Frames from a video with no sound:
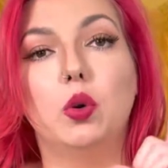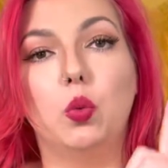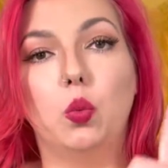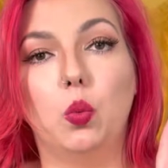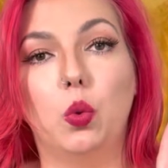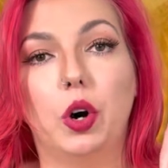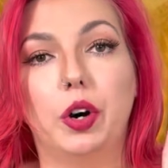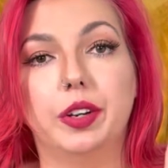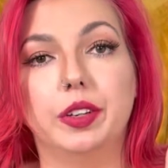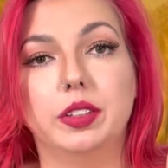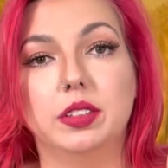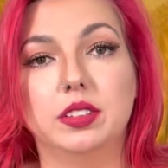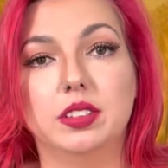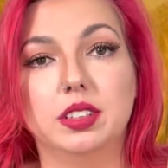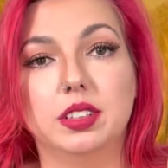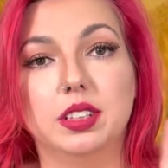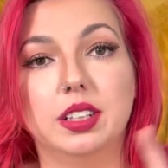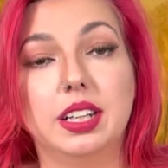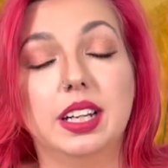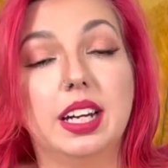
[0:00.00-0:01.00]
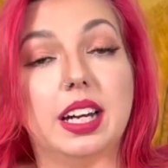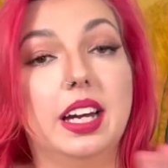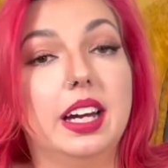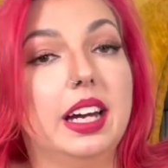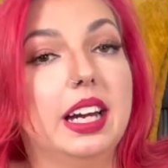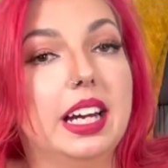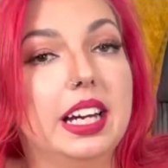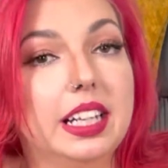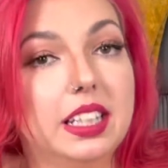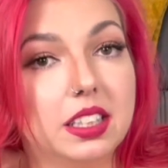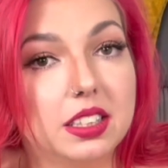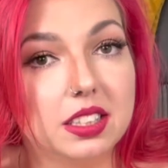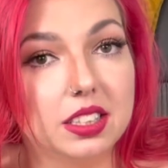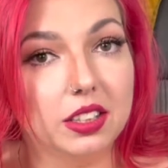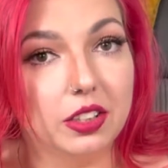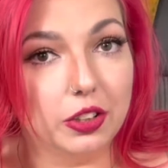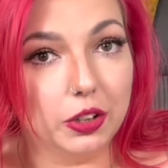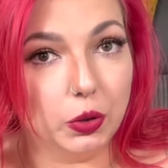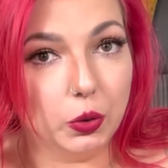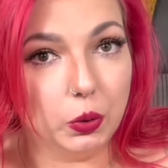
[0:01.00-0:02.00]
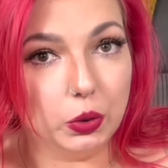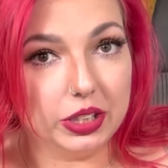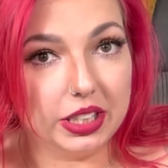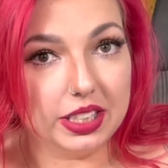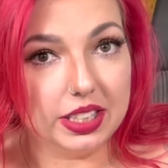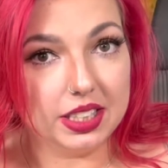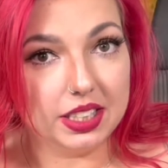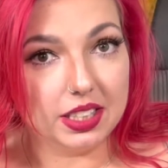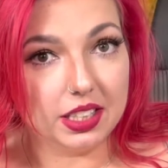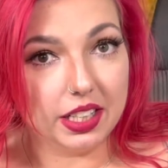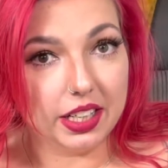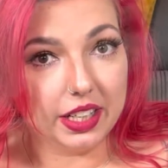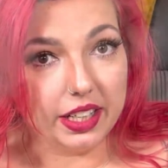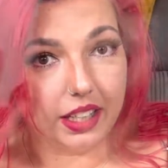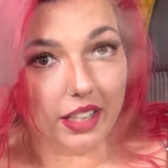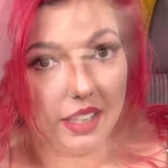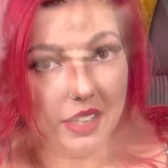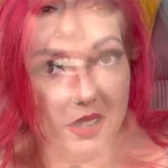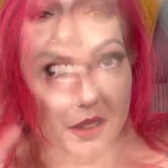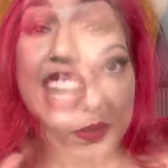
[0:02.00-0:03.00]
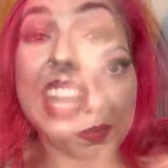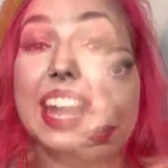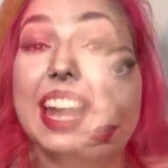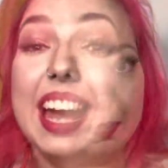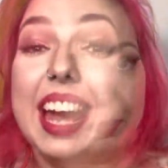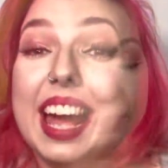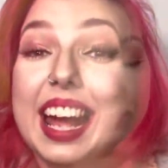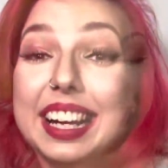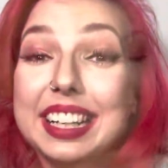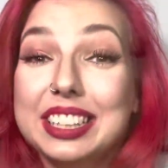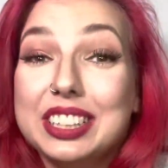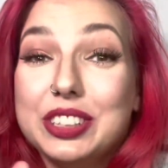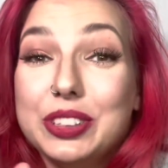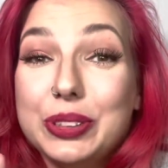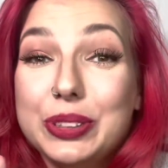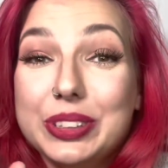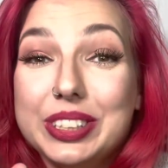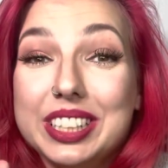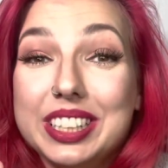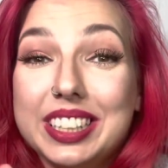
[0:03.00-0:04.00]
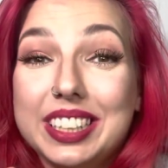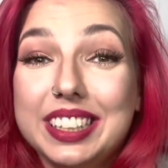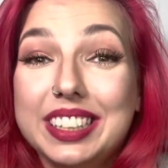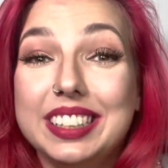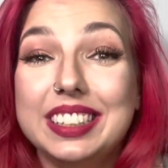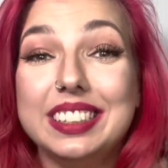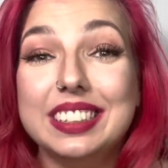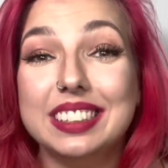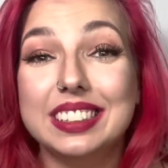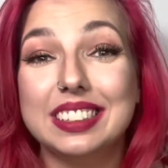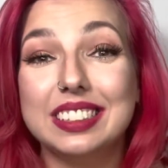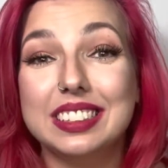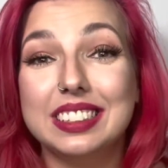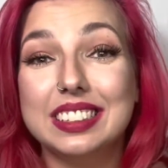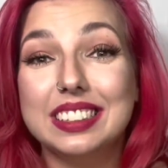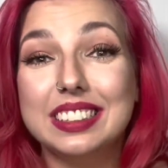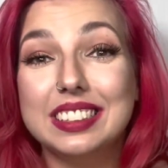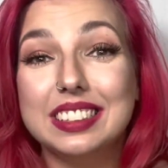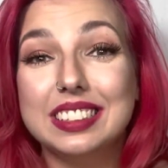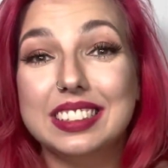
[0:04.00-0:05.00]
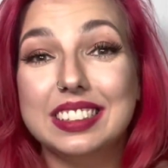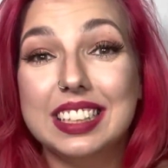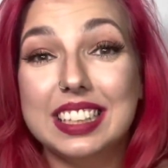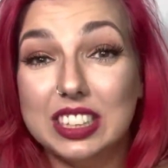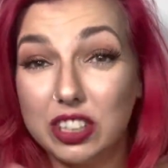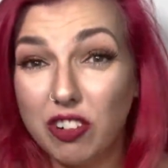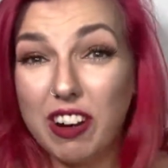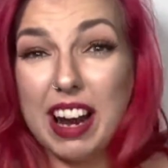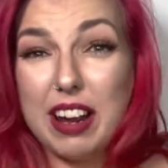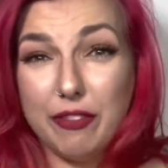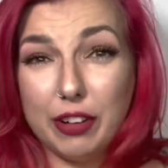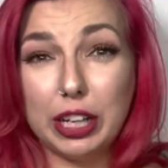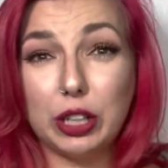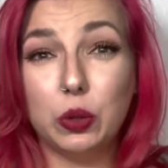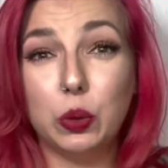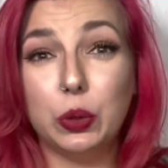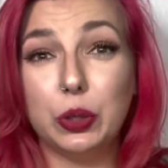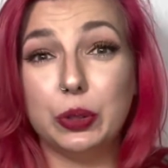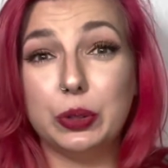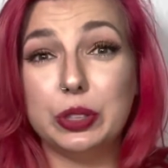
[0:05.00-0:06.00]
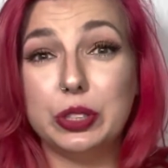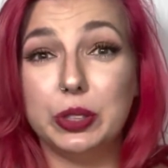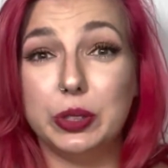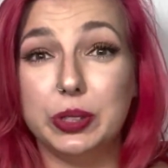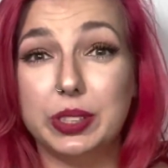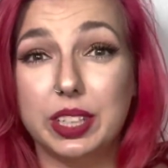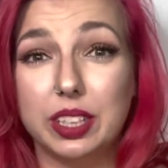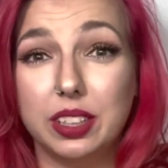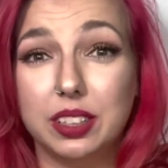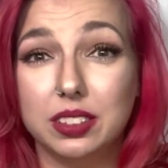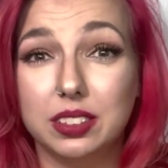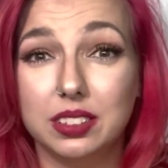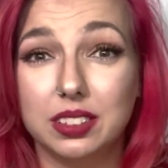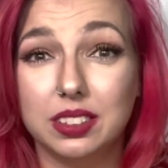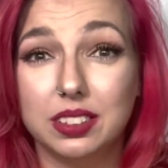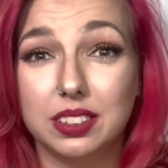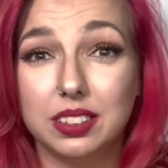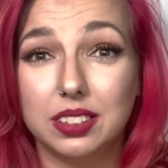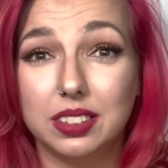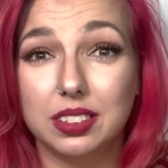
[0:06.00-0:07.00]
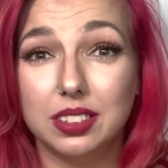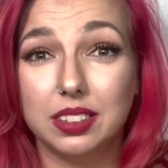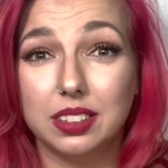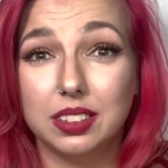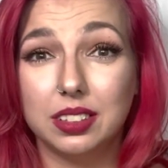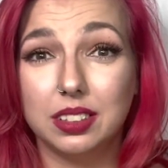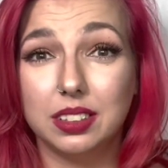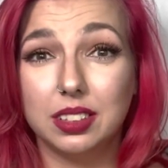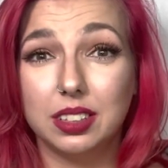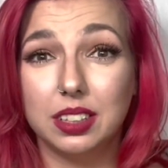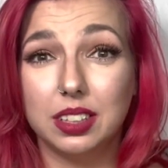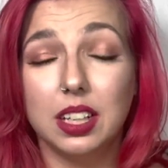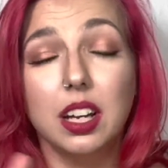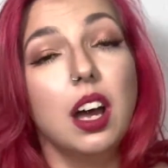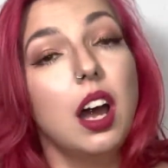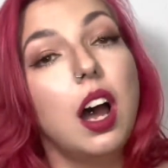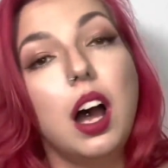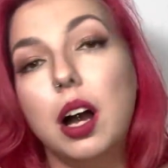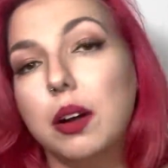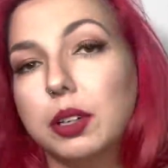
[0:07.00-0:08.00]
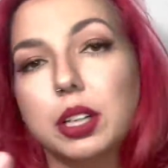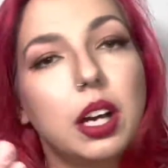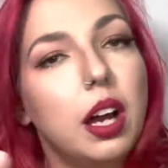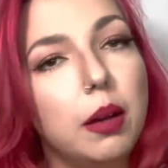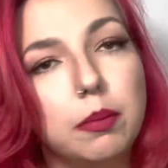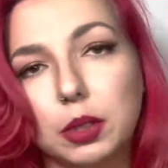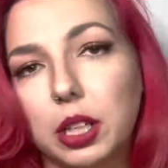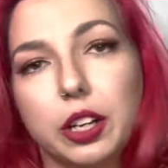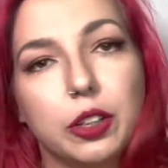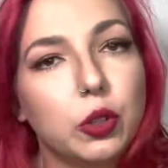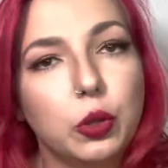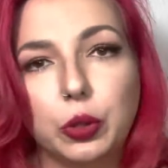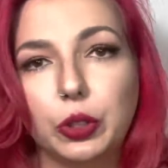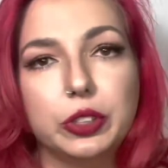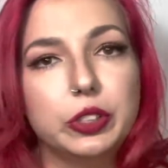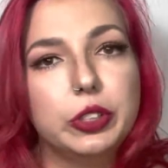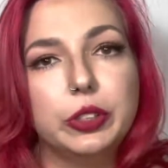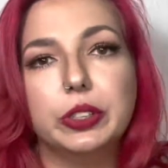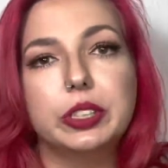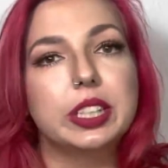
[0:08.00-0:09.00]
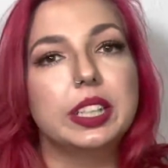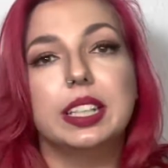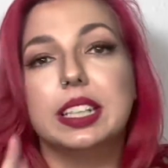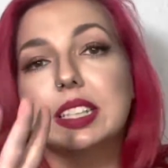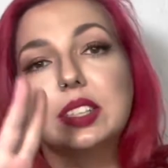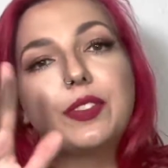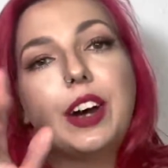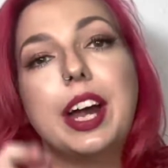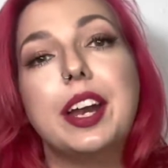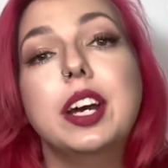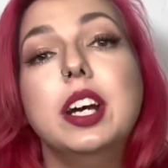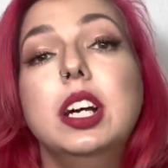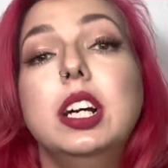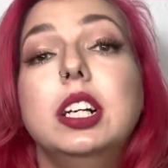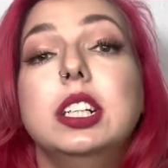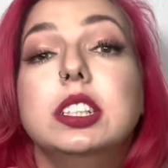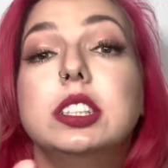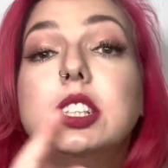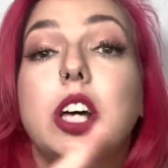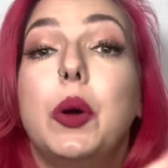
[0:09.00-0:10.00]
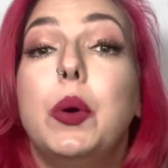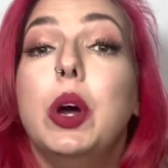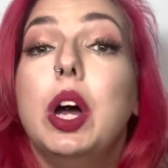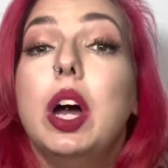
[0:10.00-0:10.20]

1. He doesn't look autistic. Hey Susan. It's alright if I call you Susan. I'm gonna call you Susan, it's fine. So,